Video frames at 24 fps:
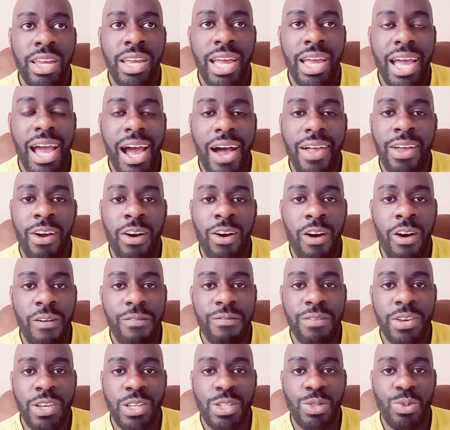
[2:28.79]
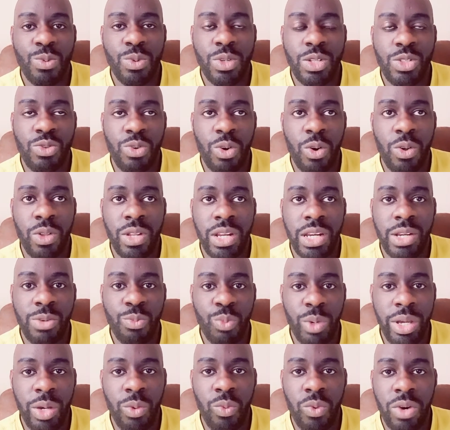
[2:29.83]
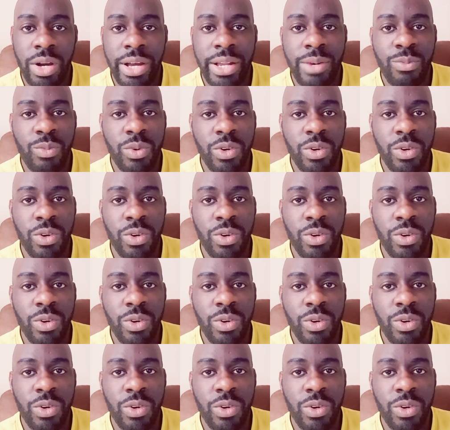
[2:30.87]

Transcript: how that offense was rolling in week one.